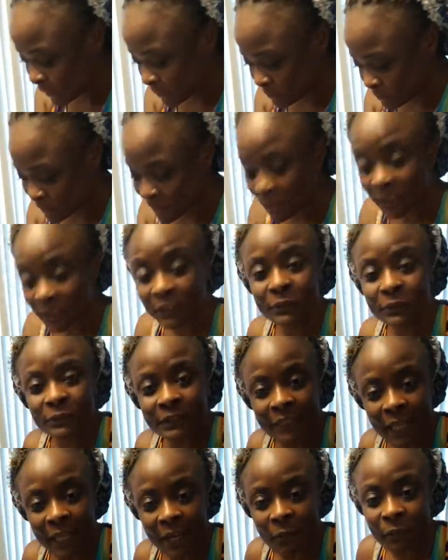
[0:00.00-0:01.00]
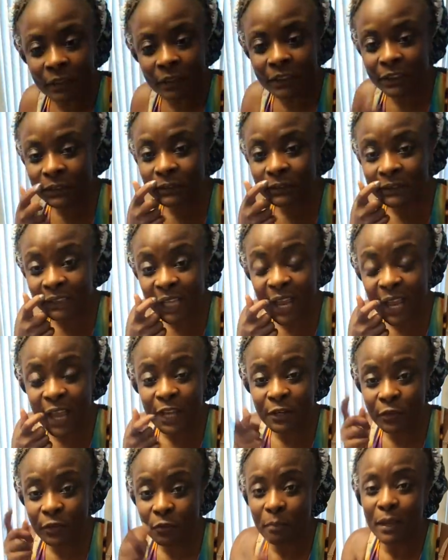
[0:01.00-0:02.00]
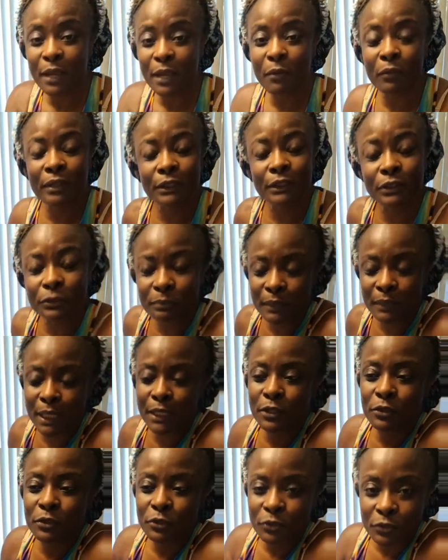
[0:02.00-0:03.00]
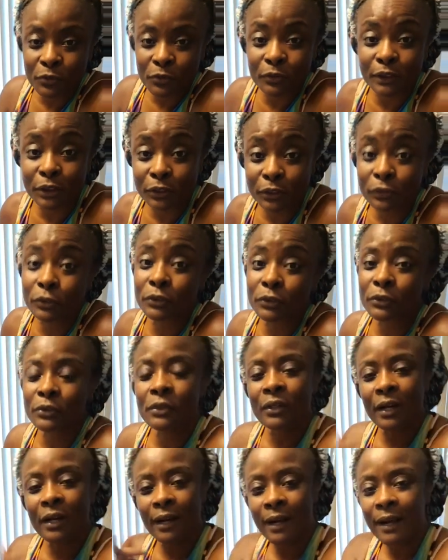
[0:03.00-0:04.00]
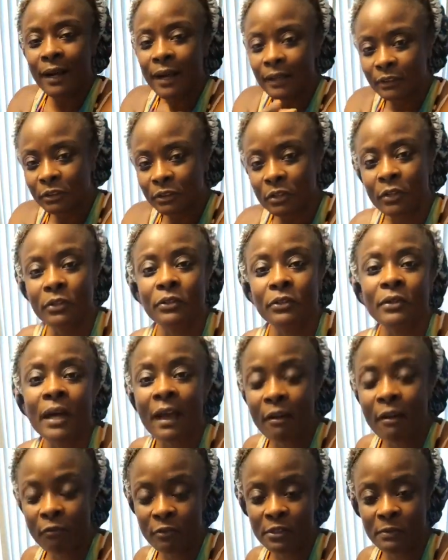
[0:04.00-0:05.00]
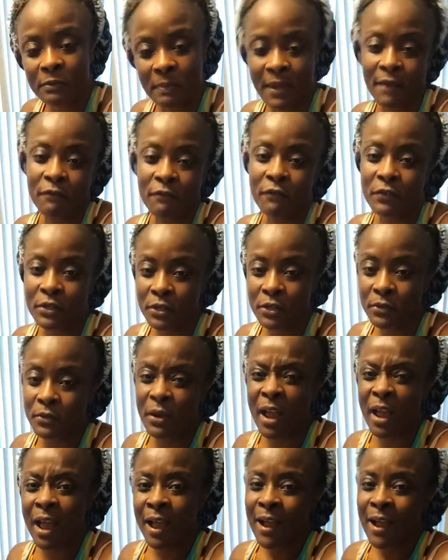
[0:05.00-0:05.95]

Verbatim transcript: Because you say what you say, you mean what you mean, you do what you do, I start to have respect for you.